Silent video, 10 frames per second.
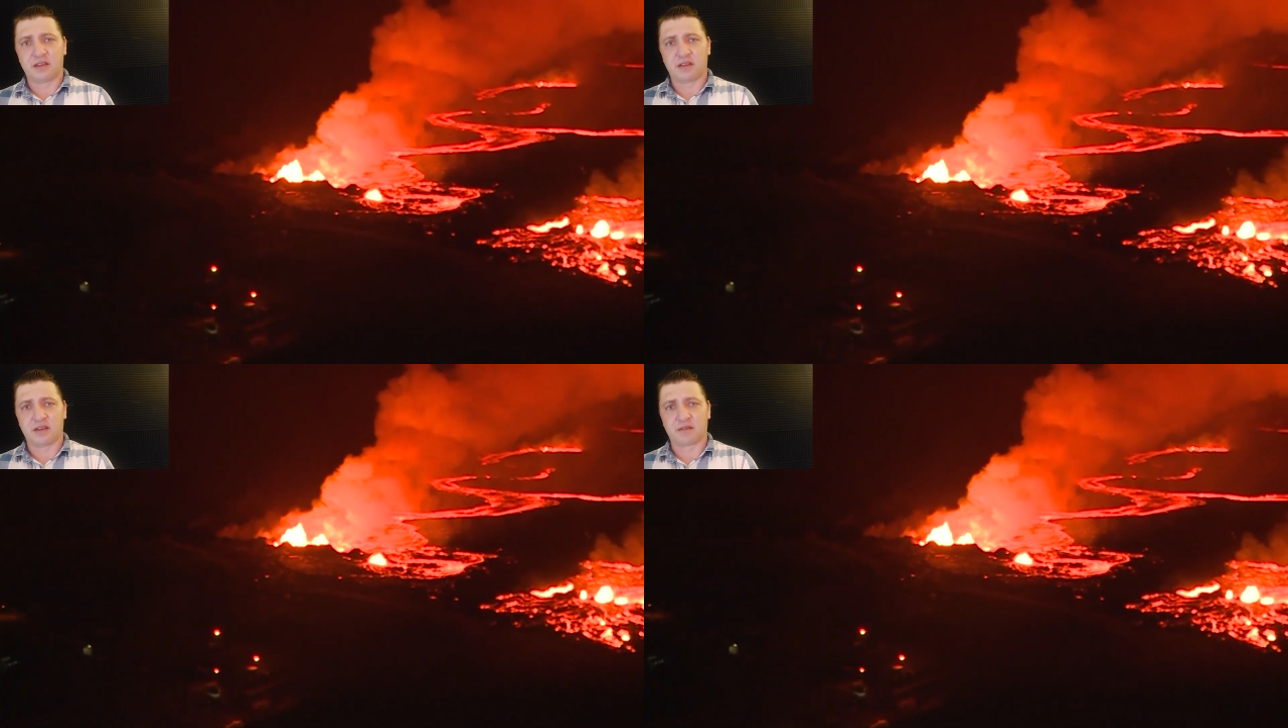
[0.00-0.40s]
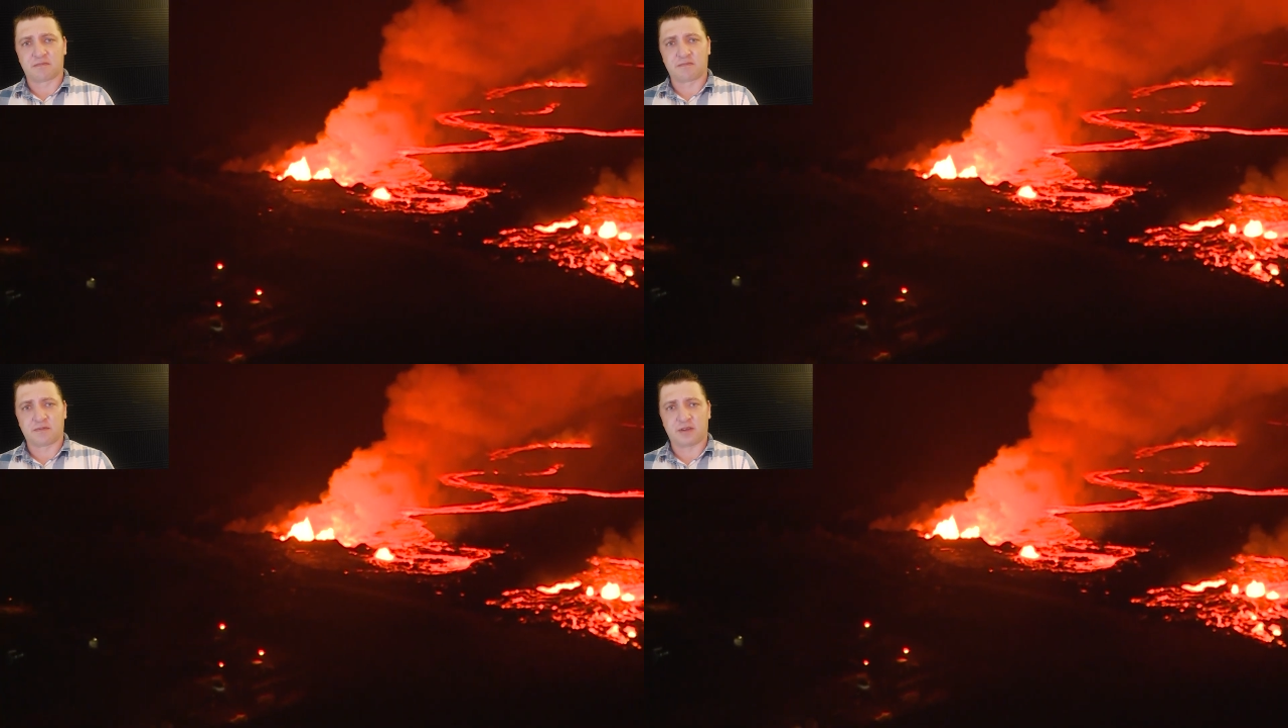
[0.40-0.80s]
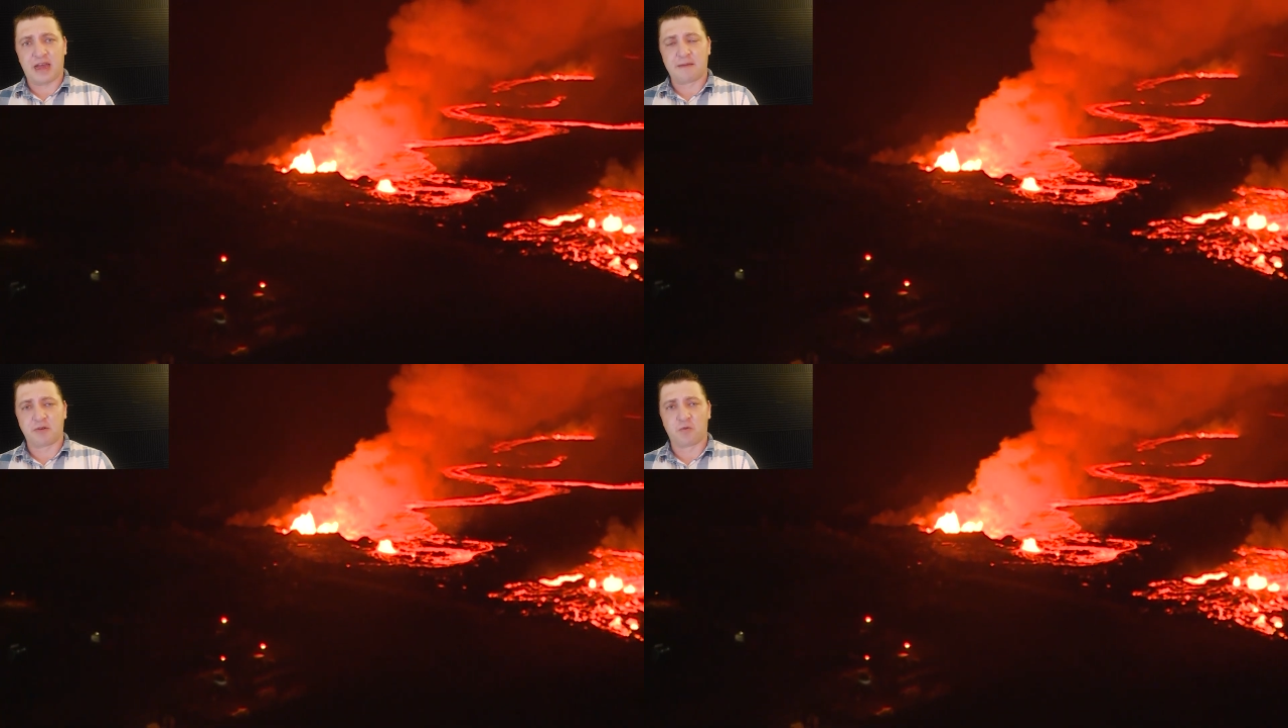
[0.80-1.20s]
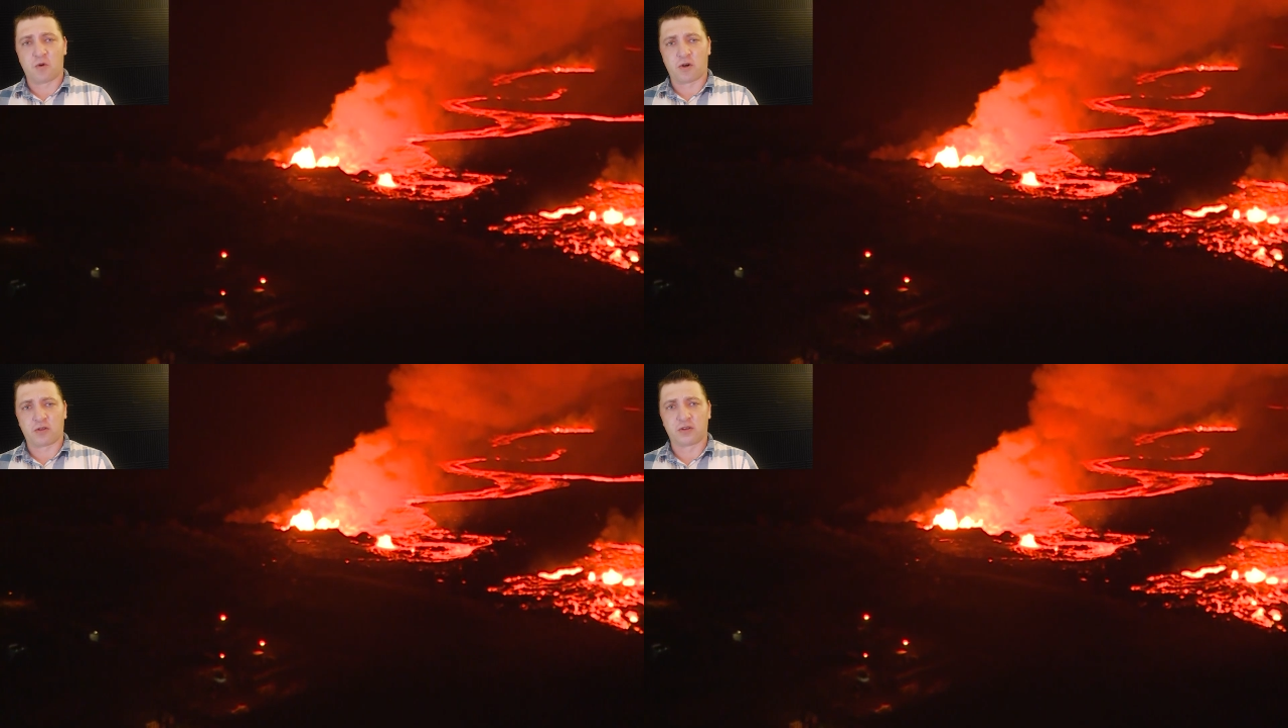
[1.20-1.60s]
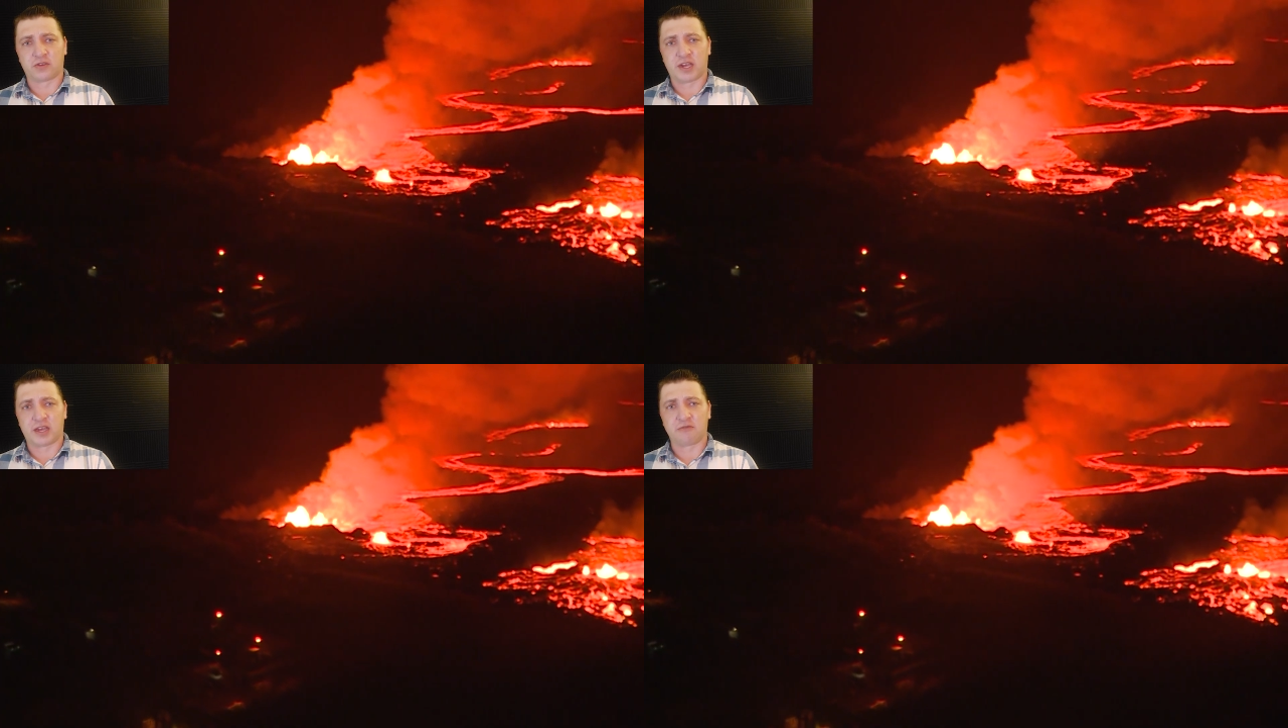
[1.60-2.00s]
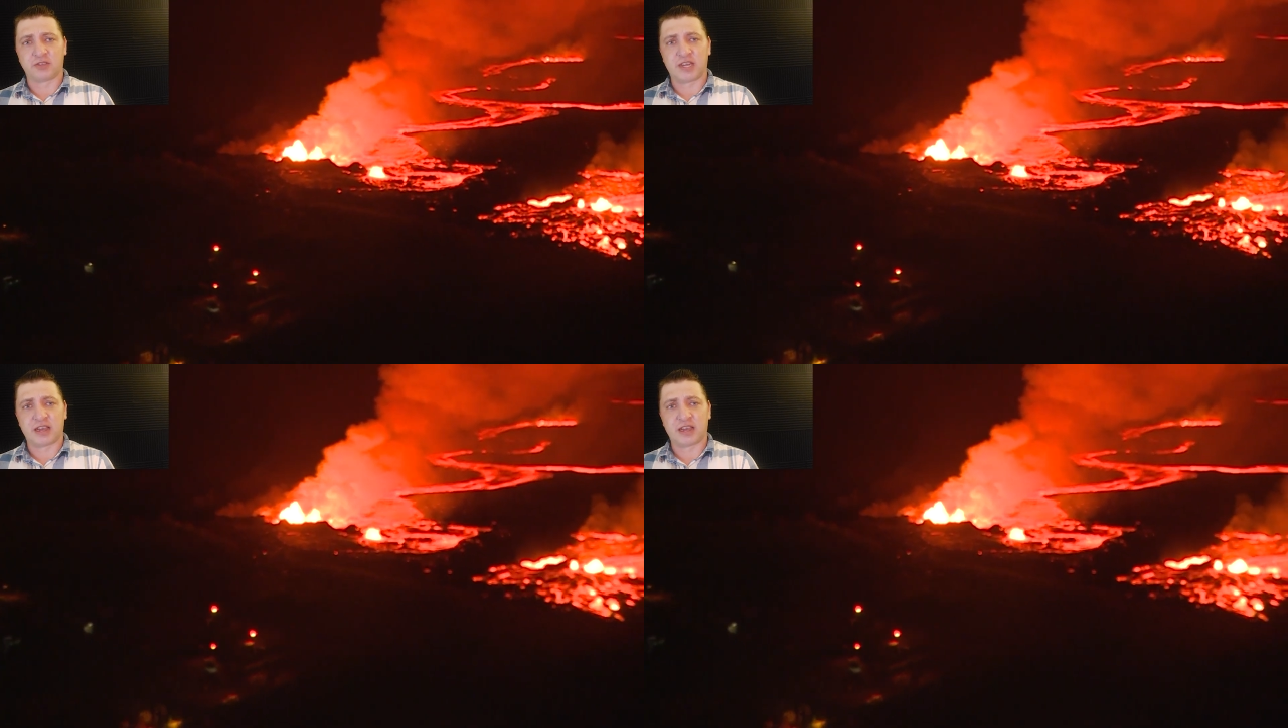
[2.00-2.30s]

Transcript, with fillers: The camera work looks like it was